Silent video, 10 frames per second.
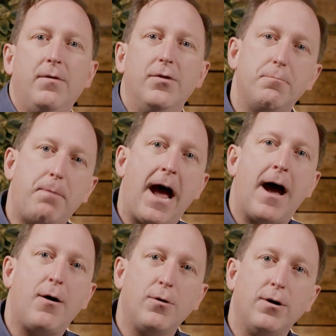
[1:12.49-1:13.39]
The
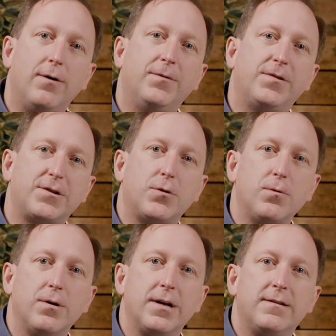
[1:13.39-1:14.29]
power of
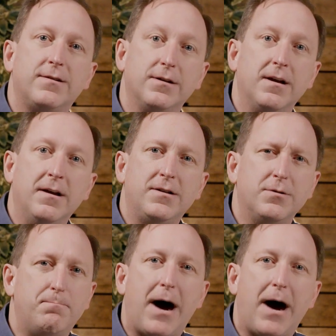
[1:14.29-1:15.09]
story to